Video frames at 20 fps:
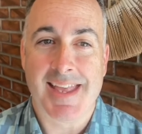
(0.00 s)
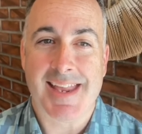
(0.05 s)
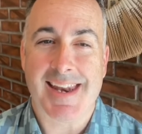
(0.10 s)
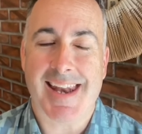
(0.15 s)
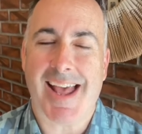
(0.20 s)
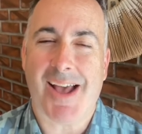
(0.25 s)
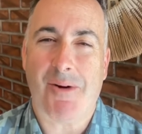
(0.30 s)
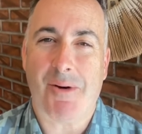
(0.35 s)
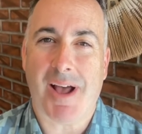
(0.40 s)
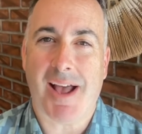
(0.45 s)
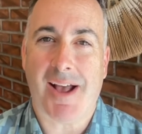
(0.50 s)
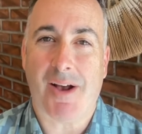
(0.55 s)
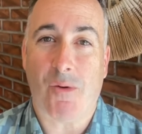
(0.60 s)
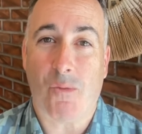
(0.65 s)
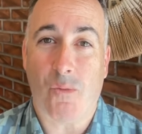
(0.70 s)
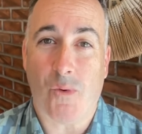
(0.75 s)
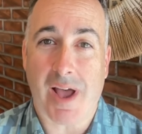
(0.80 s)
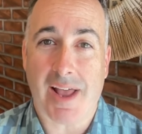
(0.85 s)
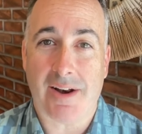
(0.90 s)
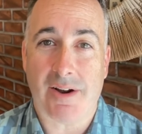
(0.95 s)
Now,
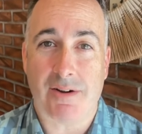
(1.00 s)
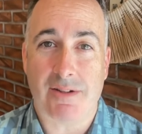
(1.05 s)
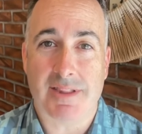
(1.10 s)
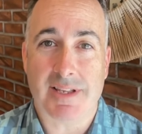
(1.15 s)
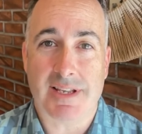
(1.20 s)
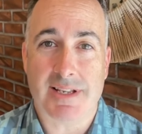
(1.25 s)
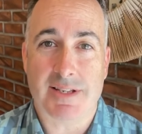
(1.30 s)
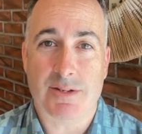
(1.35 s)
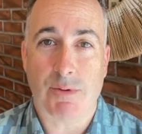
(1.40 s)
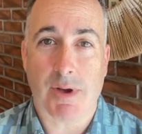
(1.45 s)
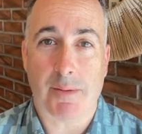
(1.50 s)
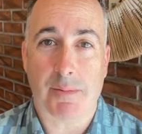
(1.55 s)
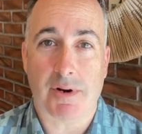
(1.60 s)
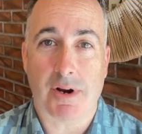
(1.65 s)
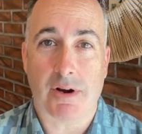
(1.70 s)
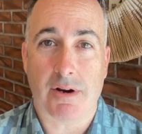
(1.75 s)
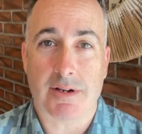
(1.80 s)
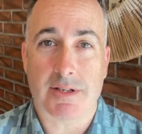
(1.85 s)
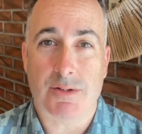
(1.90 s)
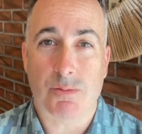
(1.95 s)
when are these
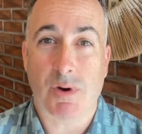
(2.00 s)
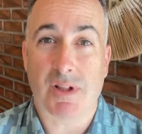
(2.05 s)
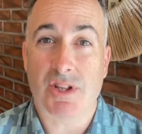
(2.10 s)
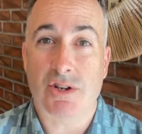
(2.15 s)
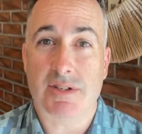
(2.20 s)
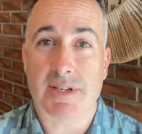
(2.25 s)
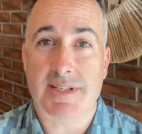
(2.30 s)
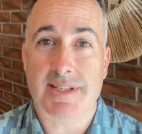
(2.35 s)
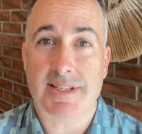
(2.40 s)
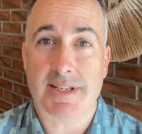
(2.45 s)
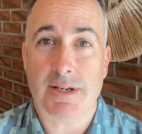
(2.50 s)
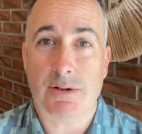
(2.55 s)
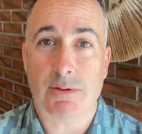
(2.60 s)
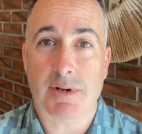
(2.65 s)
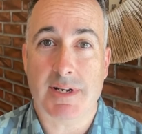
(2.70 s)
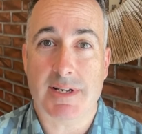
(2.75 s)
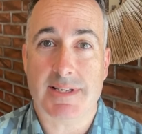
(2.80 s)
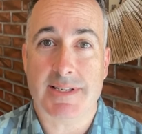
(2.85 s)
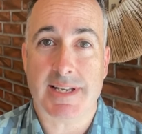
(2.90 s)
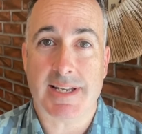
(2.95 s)
webinars? Well, there's a
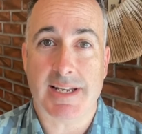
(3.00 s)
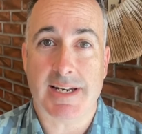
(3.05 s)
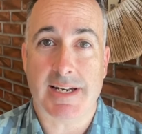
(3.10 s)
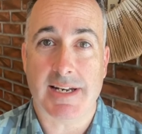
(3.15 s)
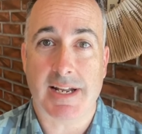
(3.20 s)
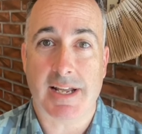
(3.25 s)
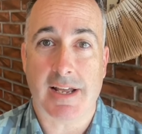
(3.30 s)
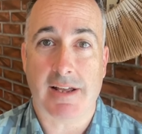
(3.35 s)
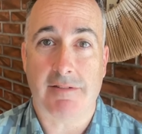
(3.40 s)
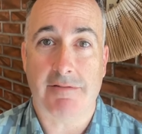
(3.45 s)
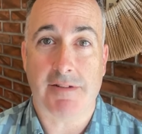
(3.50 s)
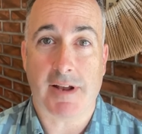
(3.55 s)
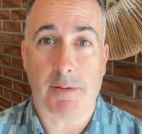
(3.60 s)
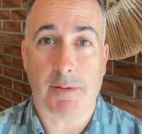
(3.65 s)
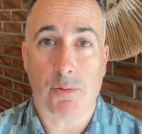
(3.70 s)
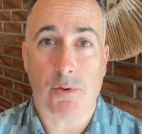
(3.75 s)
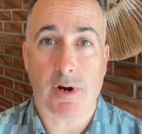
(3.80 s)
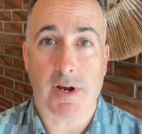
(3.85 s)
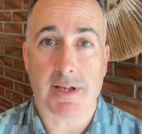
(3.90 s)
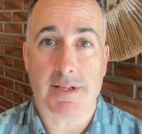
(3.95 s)
series in
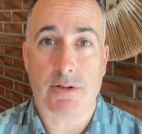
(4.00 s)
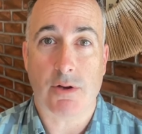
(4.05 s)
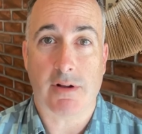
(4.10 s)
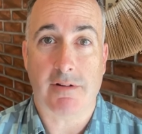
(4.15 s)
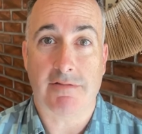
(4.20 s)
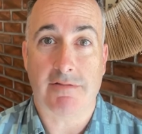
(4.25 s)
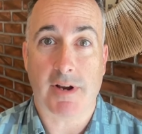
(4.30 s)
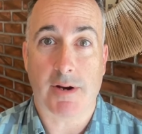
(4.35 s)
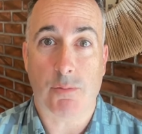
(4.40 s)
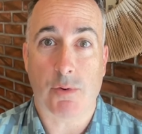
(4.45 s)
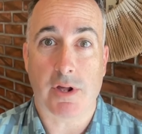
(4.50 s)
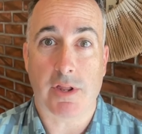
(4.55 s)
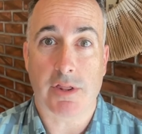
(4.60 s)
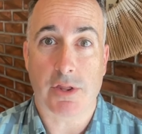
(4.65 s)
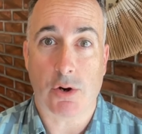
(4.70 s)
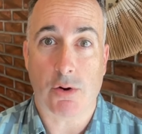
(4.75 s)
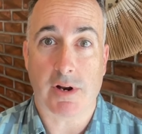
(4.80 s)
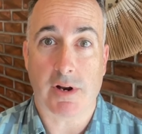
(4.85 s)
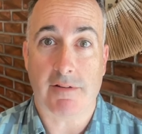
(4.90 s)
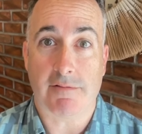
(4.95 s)
February, so on February
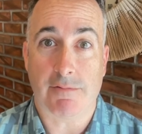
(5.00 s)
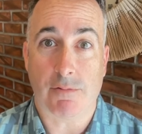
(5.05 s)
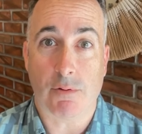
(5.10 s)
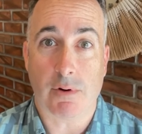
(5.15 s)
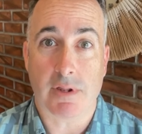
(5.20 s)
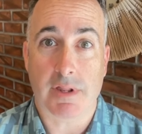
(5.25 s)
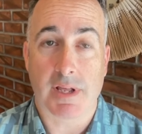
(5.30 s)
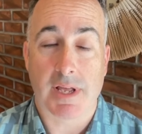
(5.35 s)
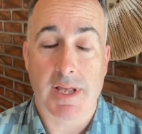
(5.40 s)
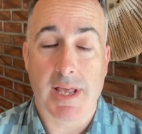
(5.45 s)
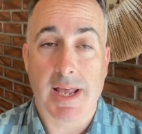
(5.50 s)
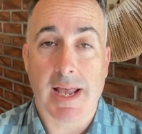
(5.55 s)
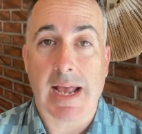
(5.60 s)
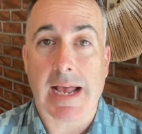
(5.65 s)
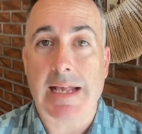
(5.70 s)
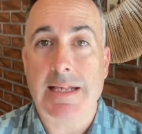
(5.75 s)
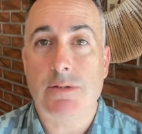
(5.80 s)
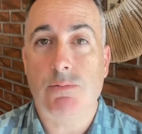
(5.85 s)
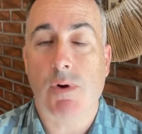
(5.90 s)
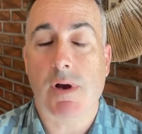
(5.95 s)
3rd and 4th,
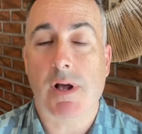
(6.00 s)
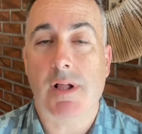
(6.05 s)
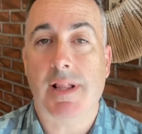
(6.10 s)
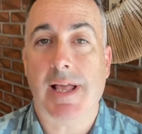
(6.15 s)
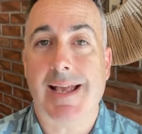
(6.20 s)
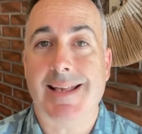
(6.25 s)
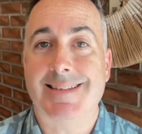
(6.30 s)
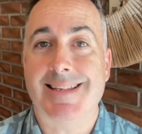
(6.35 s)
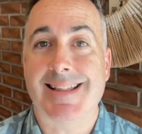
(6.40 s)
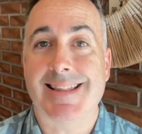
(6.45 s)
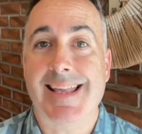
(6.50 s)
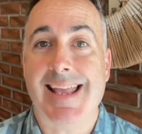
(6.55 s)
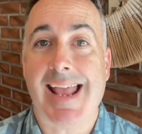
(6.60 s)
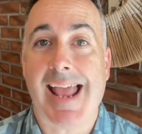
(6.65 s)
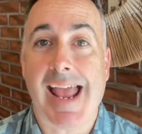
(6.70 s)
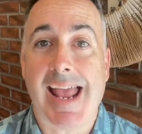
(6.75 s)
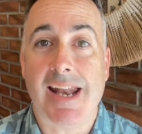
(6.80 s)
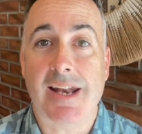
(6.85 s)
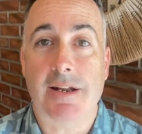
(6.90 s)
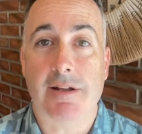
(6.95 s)
as well as at the
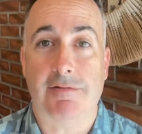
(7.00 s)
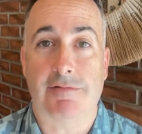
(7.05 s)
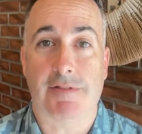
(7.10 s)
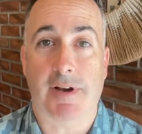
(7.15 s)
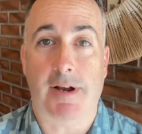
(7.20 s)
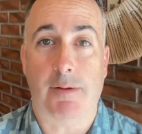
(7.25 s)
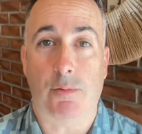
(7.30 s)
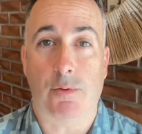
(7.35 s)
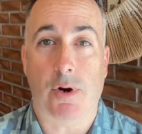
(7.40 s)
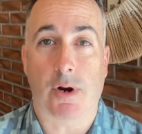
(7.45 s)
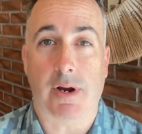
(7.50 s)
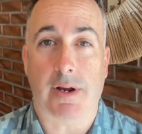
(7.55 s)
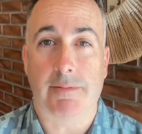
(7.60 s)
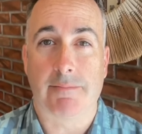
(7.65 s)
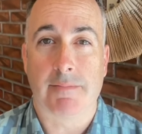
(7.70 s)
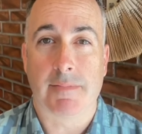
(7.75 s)
end of February.